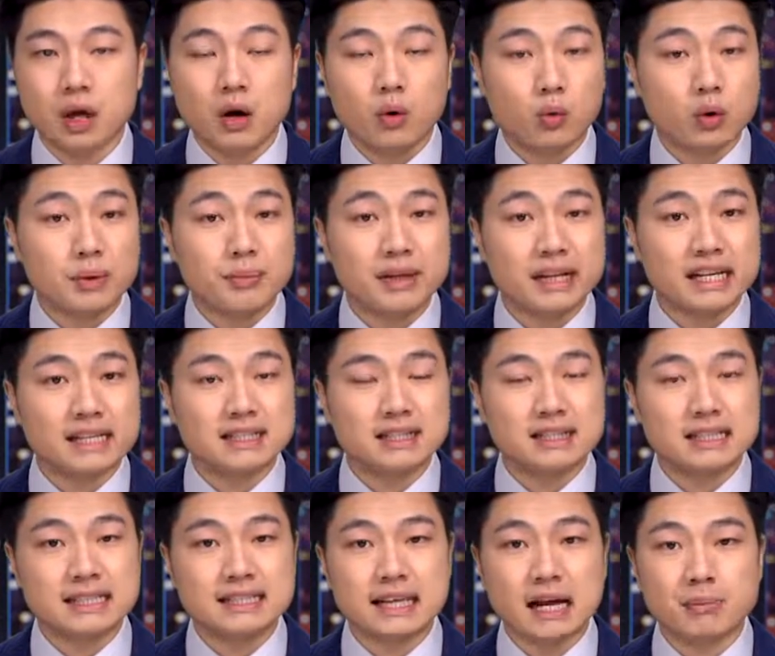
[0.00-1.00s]
We begin
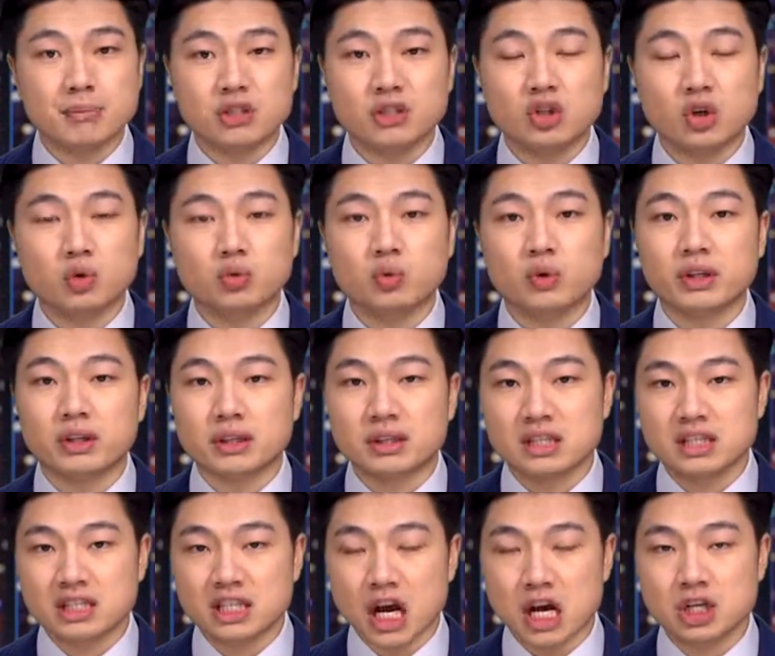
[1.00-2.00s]
today's episode with a
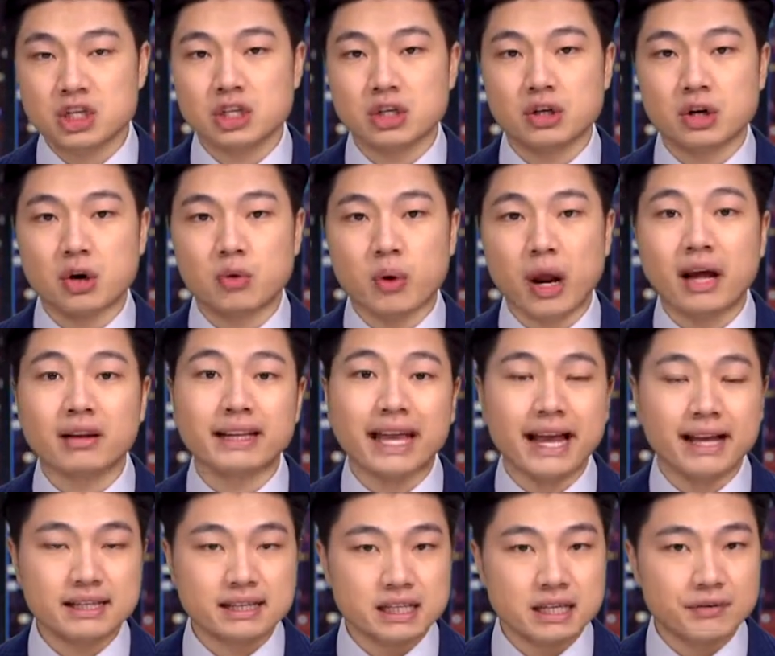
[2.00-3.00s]
discussion around
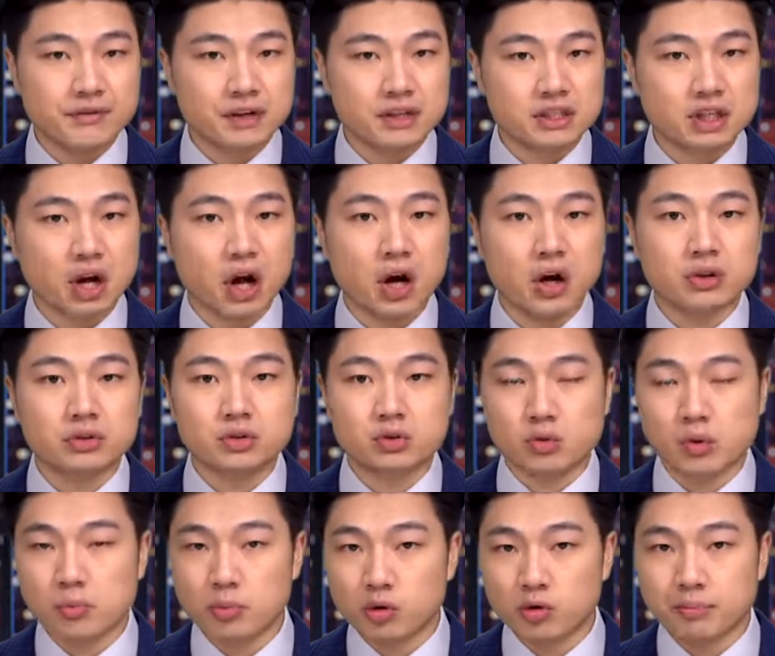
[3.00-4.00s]
Antifa's call to
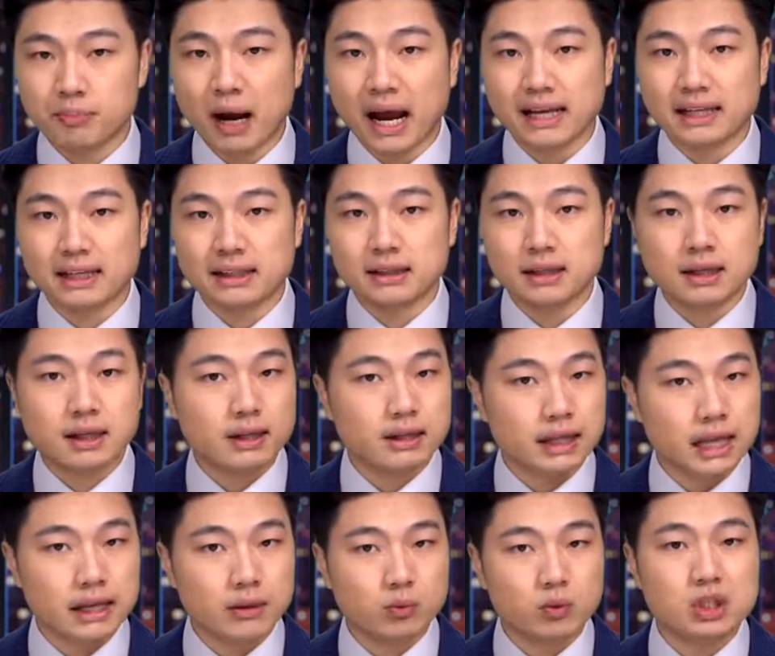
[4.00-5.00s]
remove Biden.
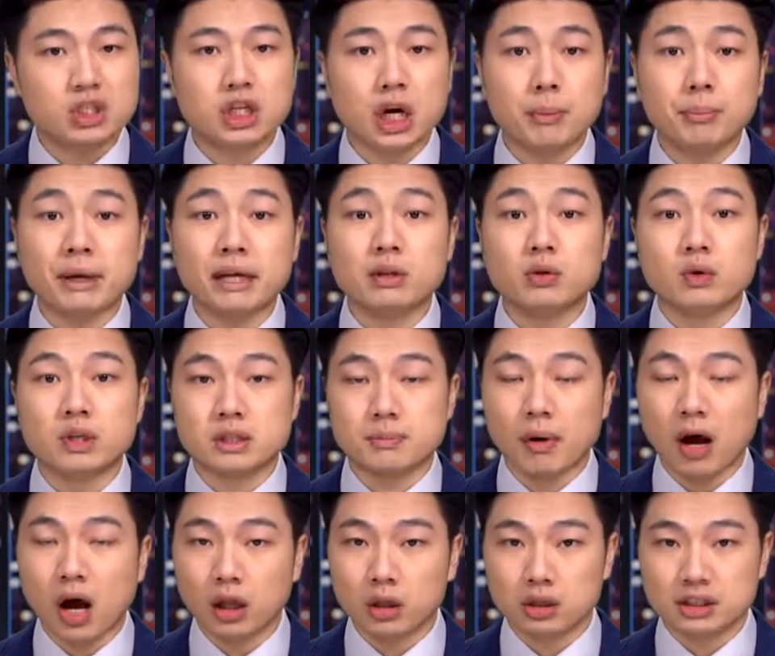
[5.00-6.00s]
Then we jump into his
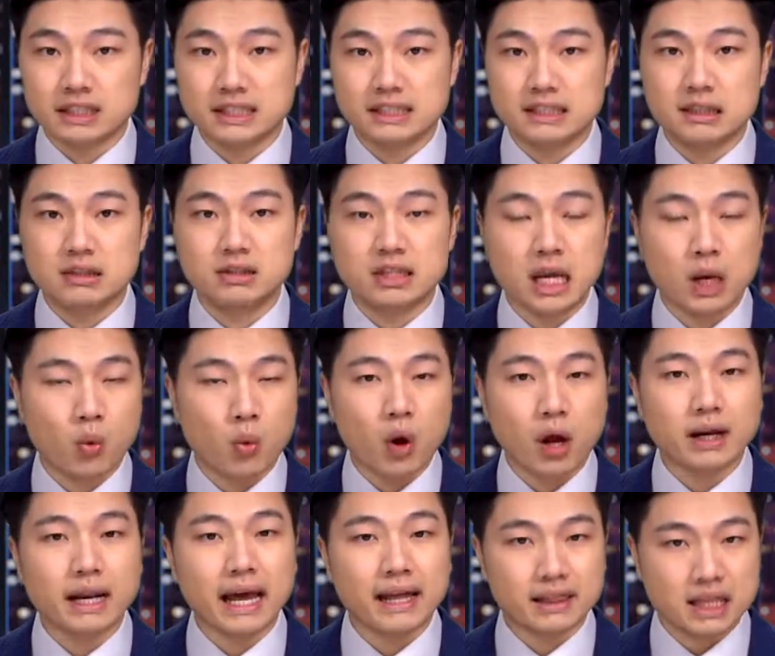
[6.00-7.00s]
policies in day
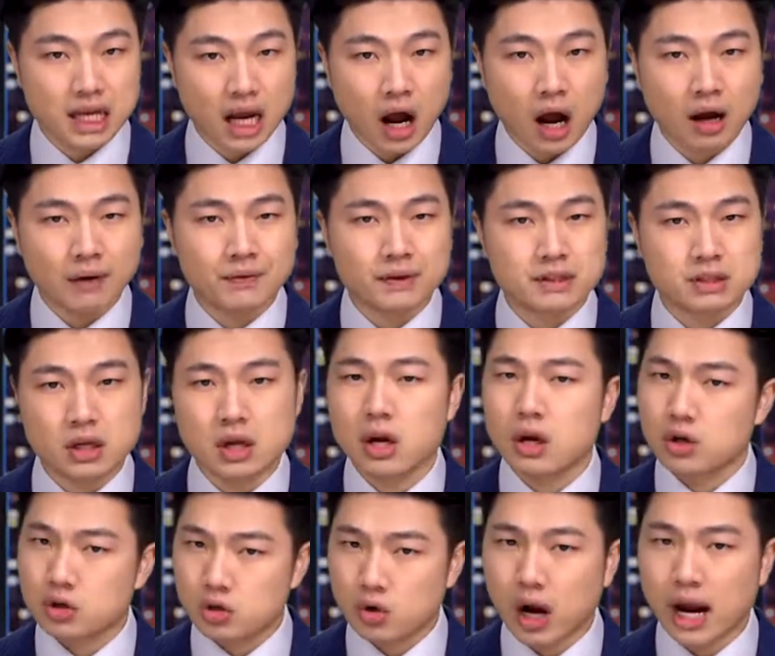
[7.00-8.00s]
one at the office,
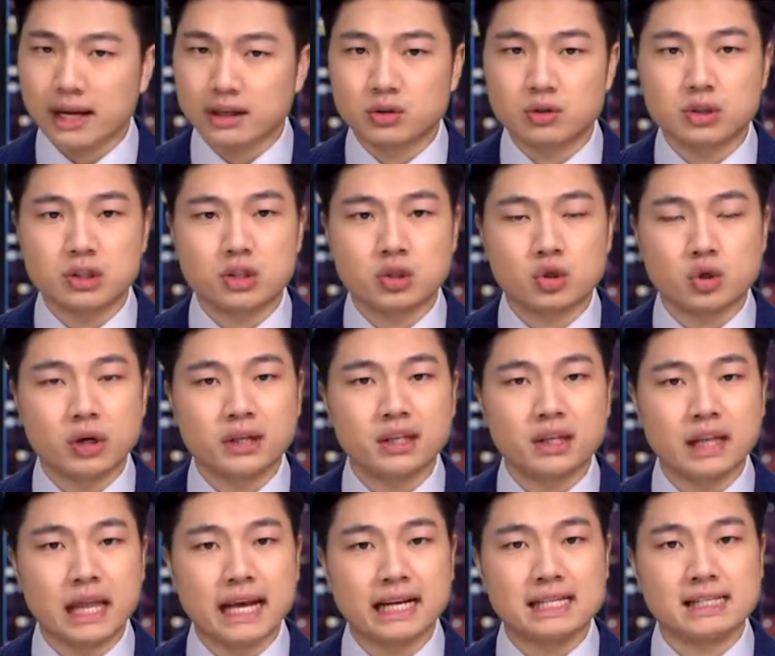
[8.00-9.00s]
trying to destroy the
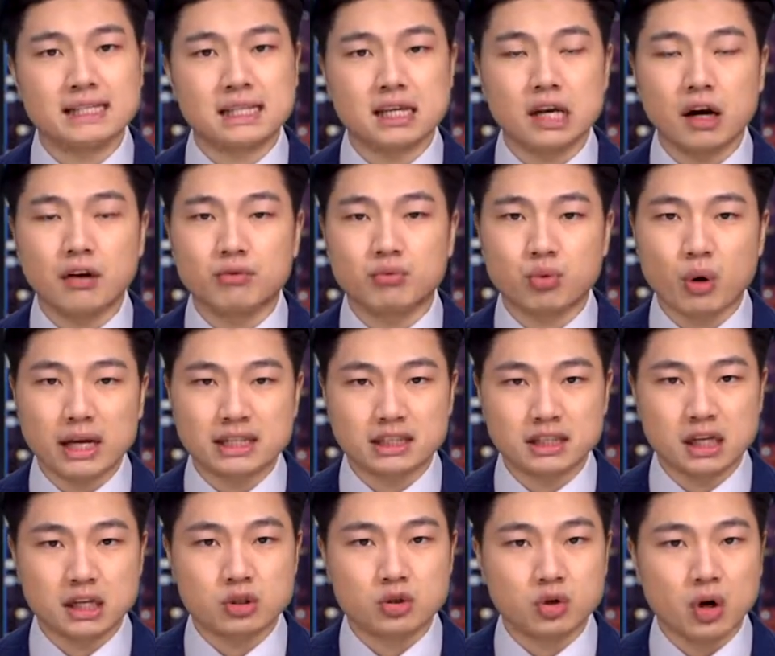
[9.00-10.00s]
legacy of
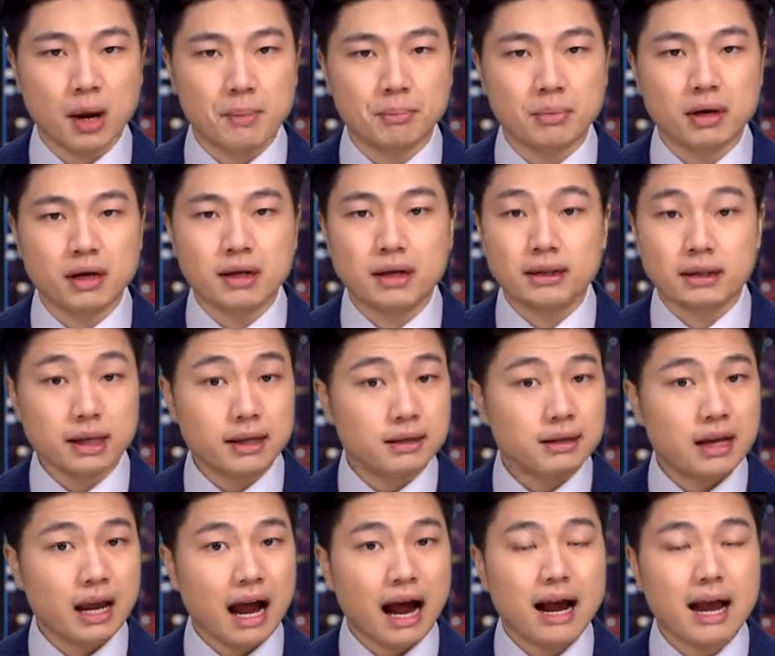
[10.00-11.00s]
President Trump. Then
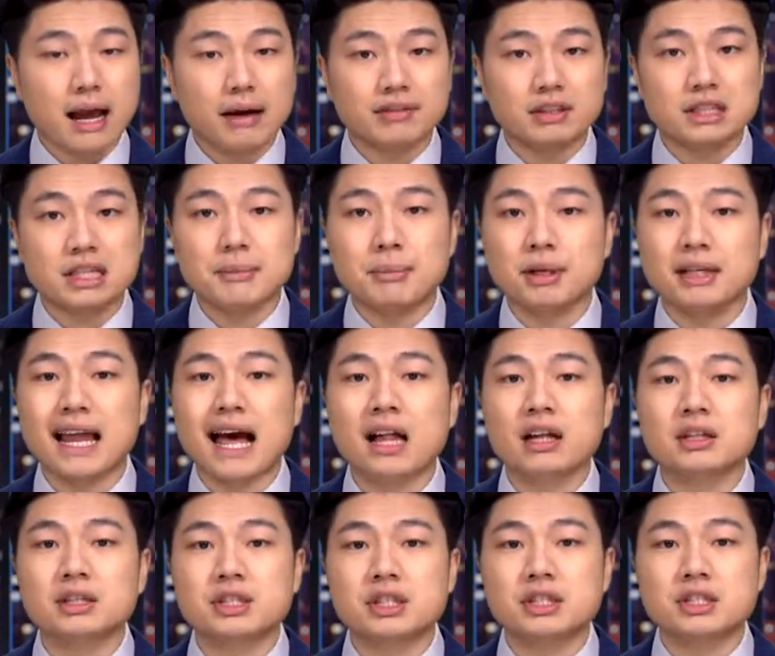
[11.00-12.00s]
I have a deep
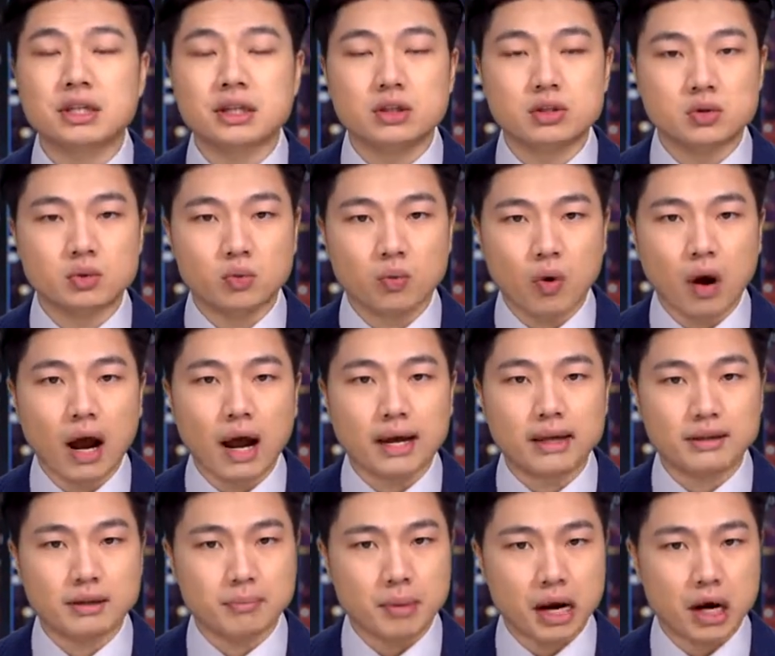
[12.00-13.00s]
analysis into why
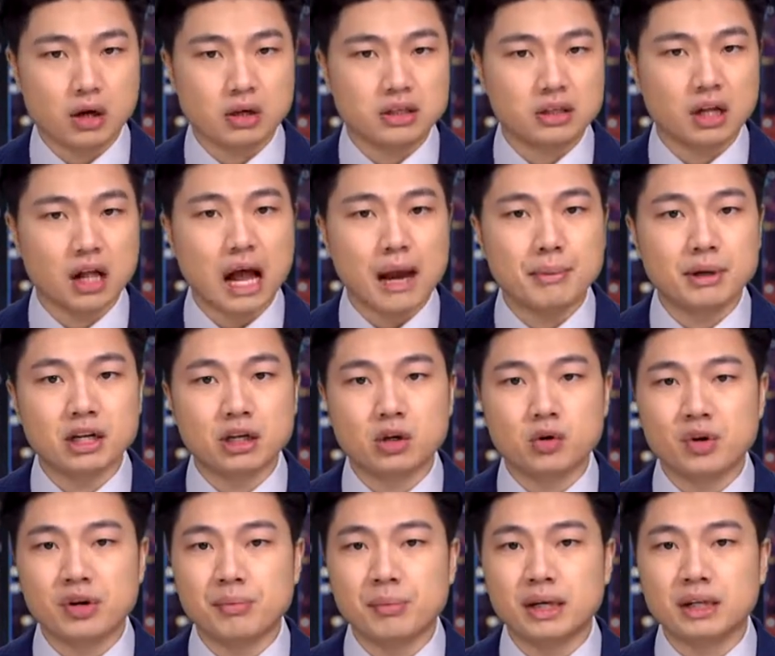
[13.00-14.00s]
the Paris Climate
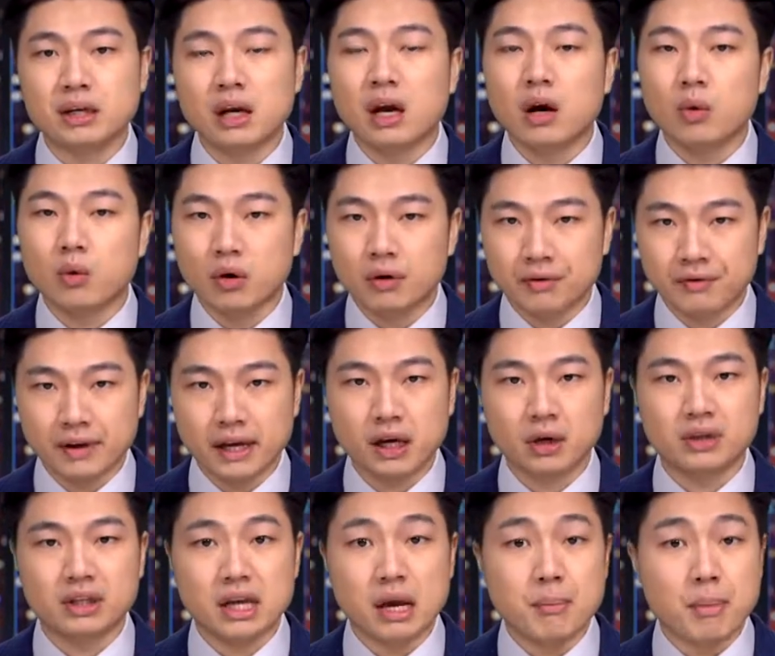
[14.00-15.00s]
Agreement will fail
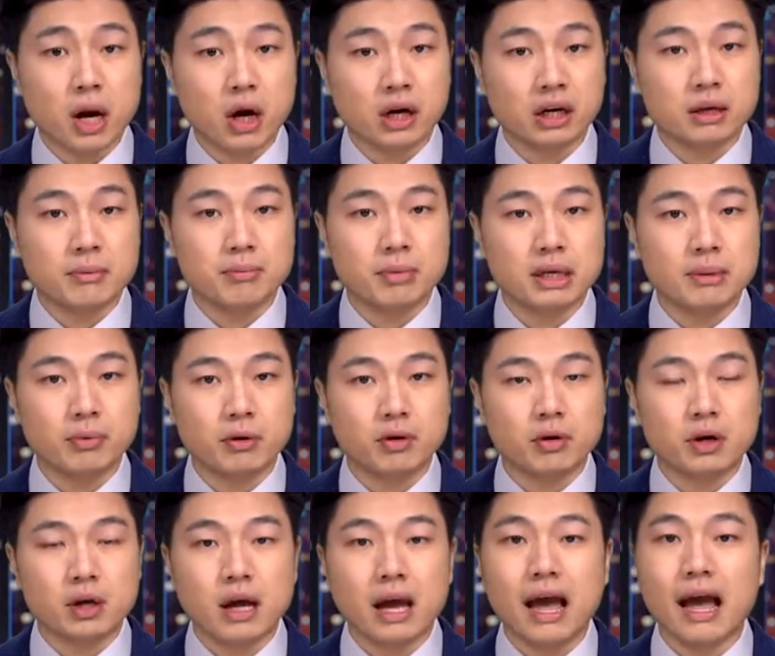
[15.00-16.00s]
the American
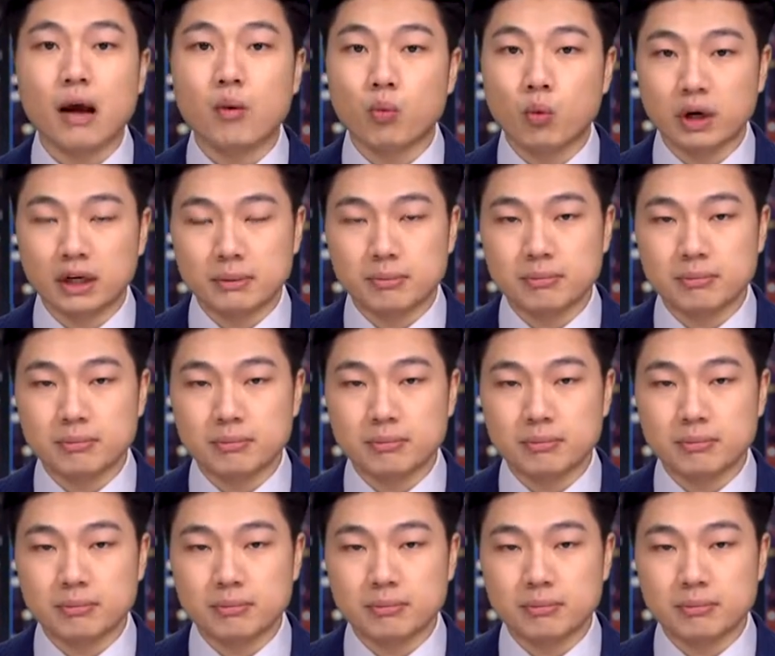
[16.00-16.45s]
people and what it